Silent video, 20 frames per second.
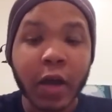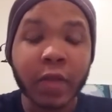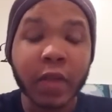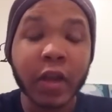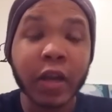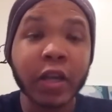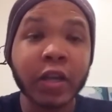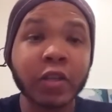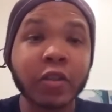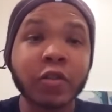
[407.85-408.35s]

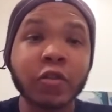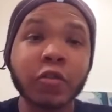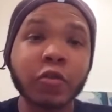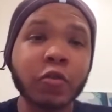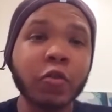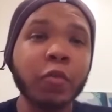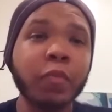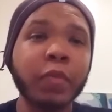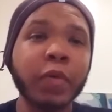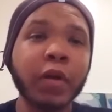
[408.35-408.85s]
And then his
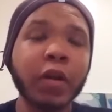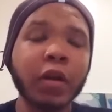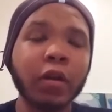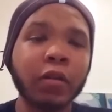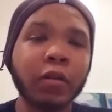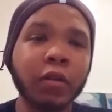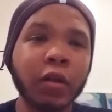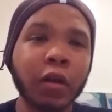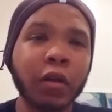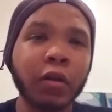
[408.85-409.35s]

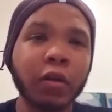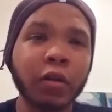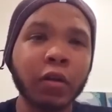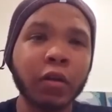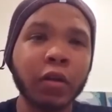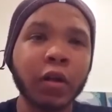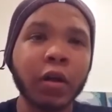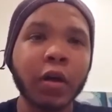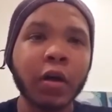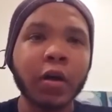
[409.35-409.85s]
stupid
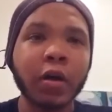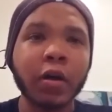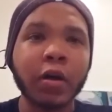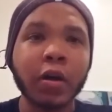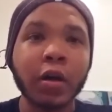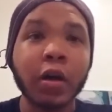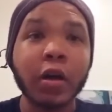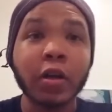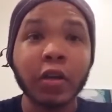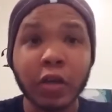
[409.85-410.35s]
little
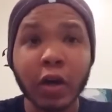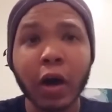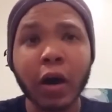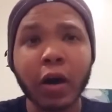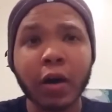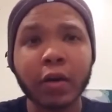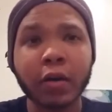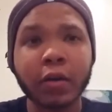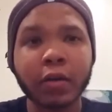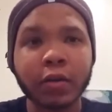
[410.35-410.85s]

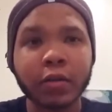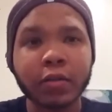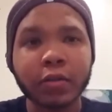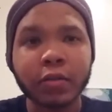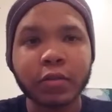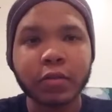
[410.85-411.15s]
young,